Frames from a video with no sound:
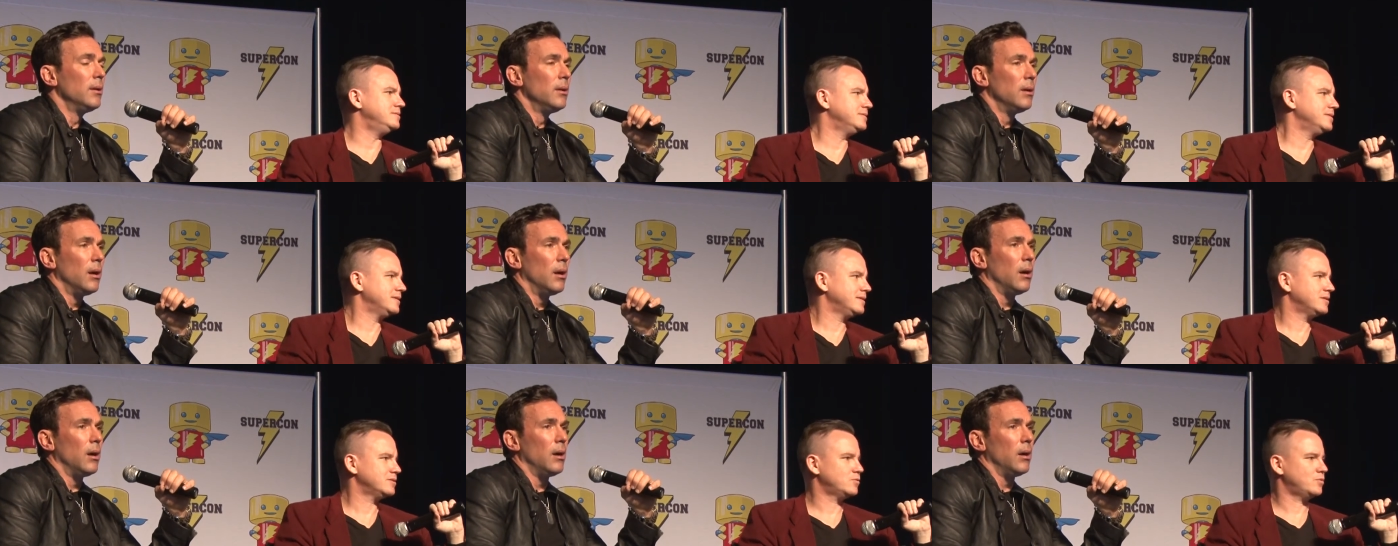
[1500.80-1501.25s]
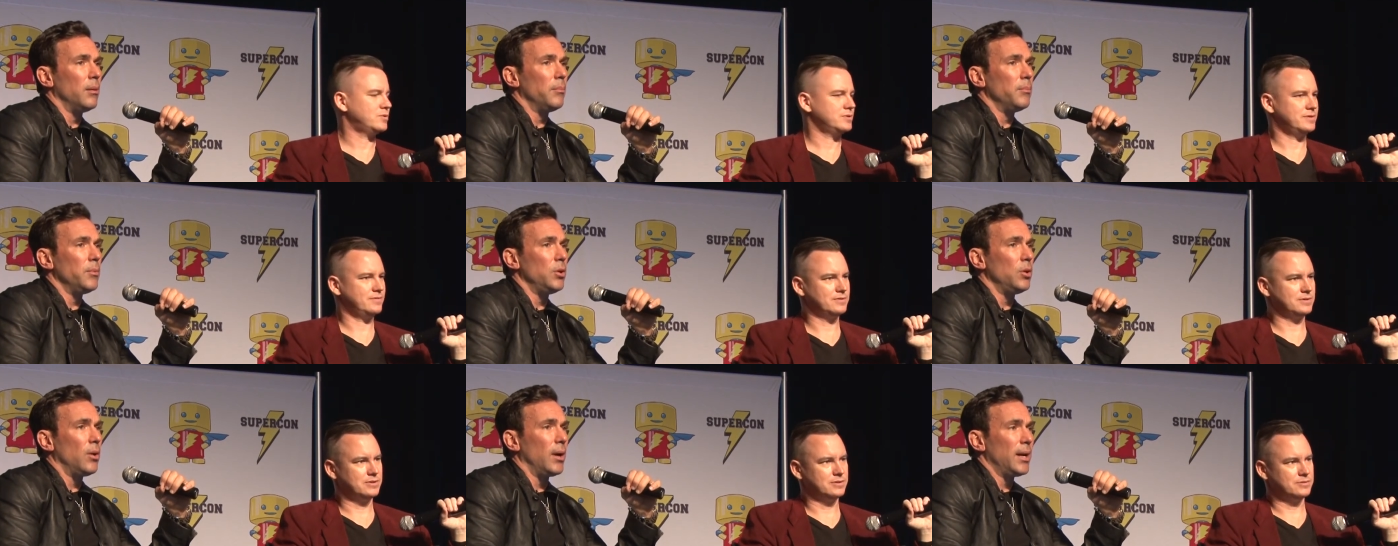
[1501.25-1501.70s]

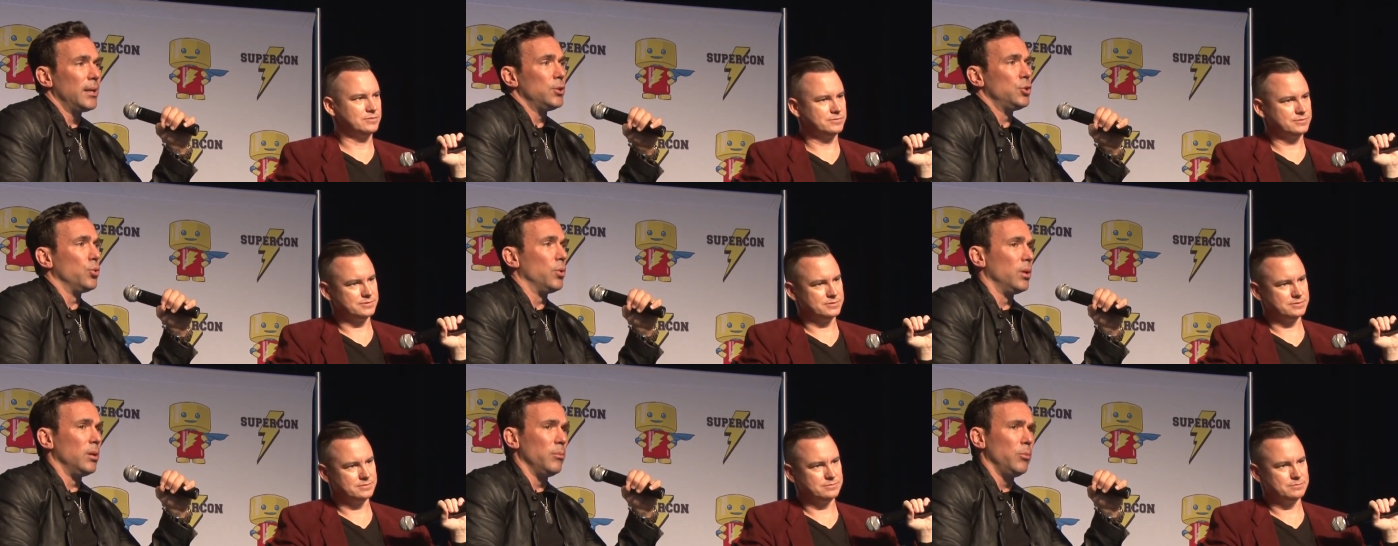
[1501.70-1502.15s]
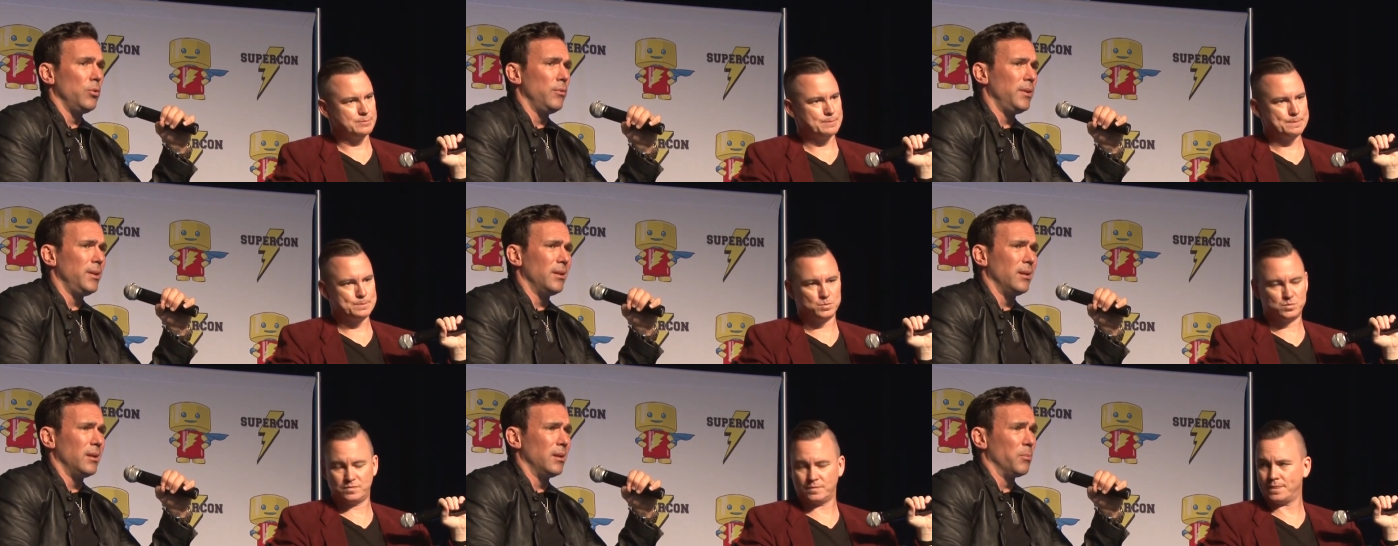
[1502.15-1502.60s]
Speaker 1: Um, you know, I enjoyed the
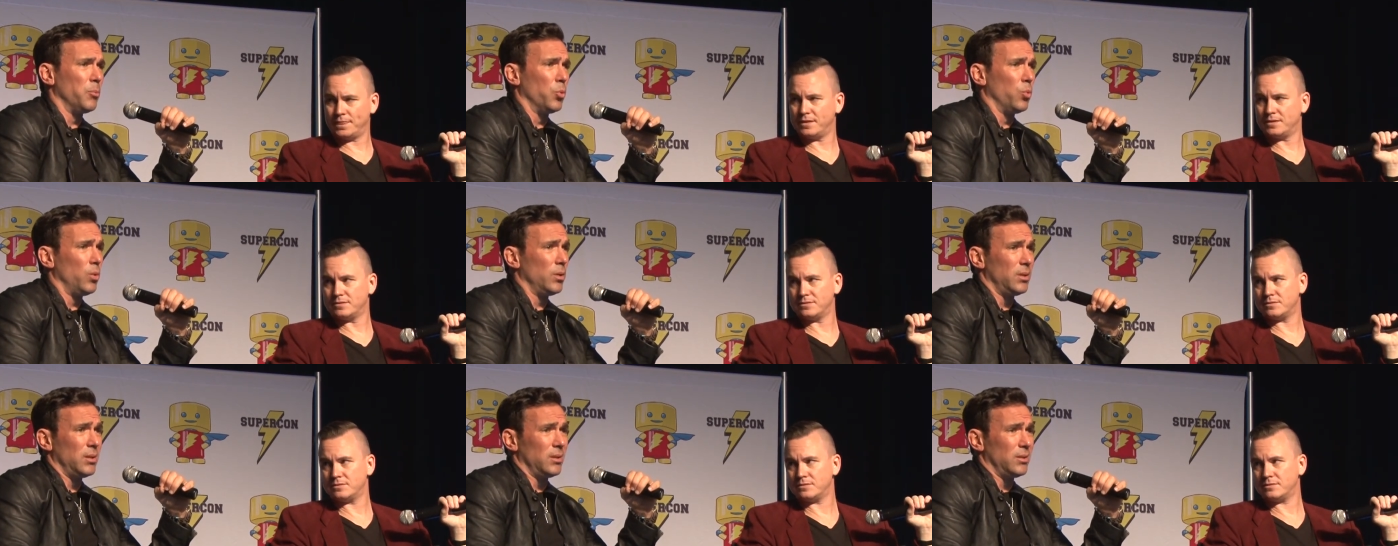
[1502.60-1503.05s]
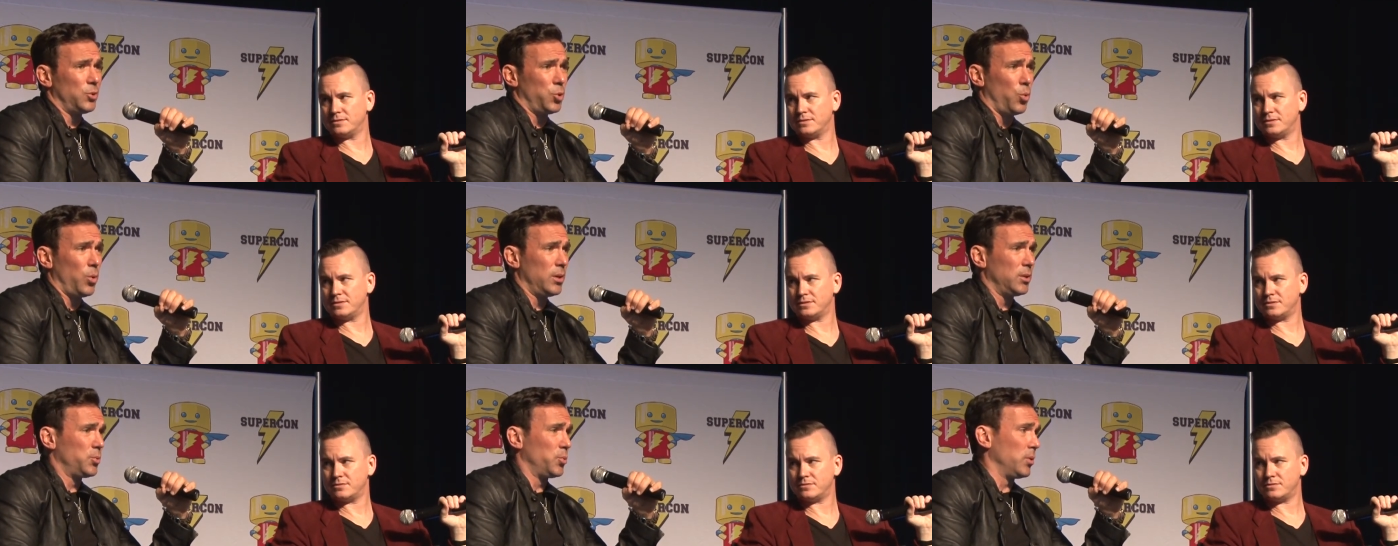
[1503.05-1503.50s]
movie. The number one, the
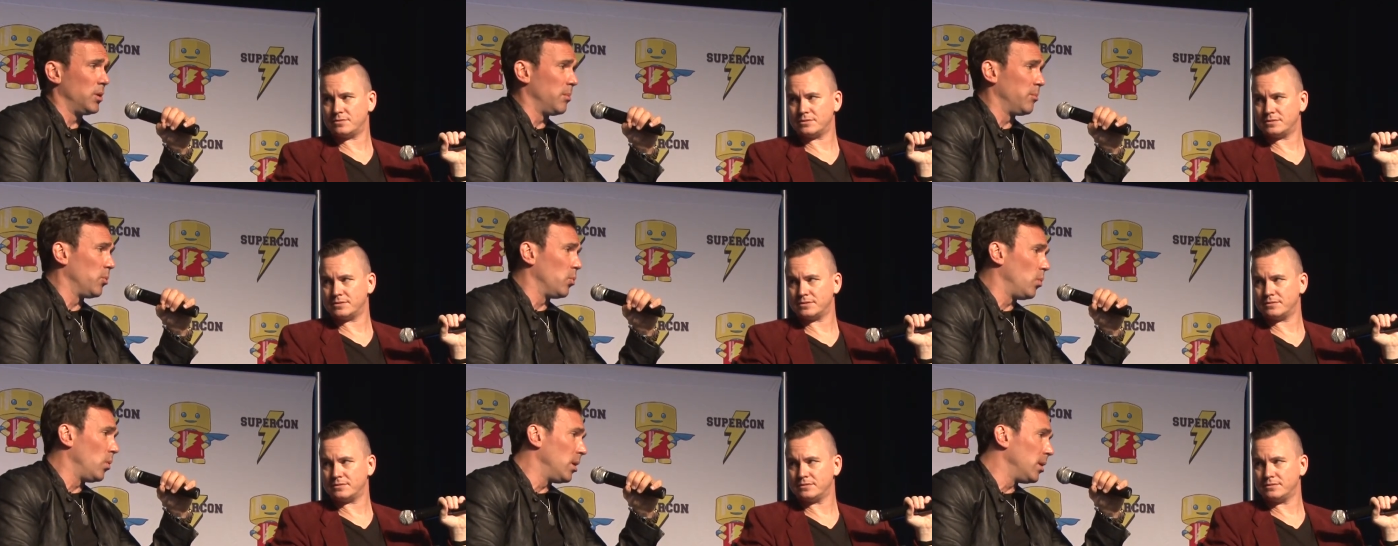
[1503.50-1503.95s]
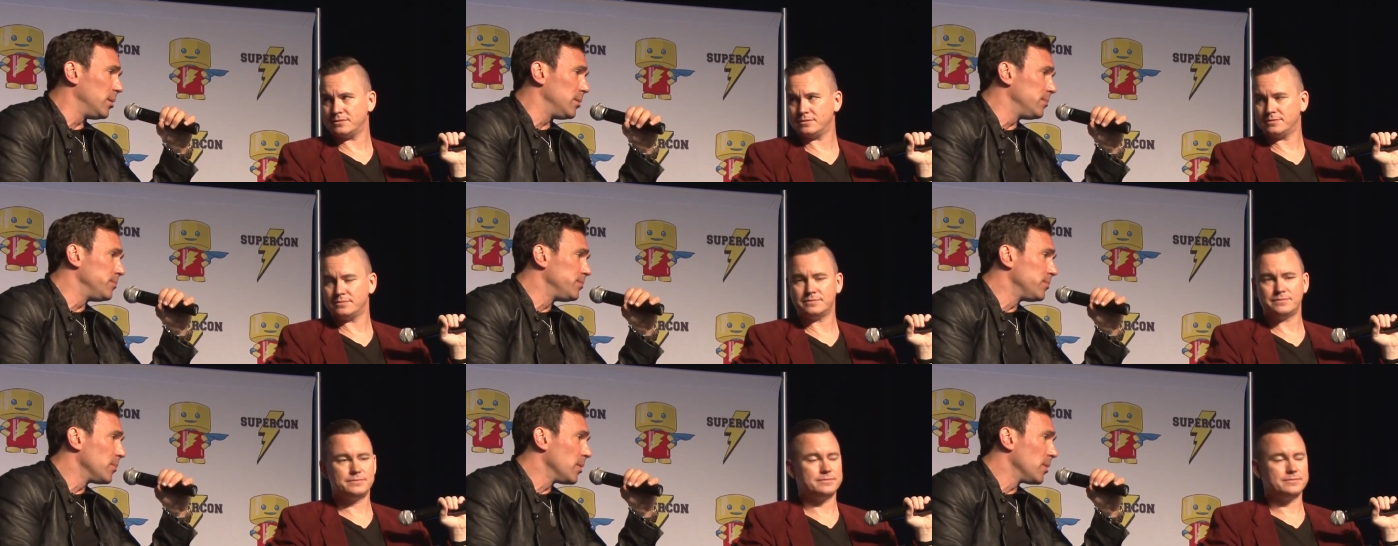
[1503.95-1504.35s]
toys were number one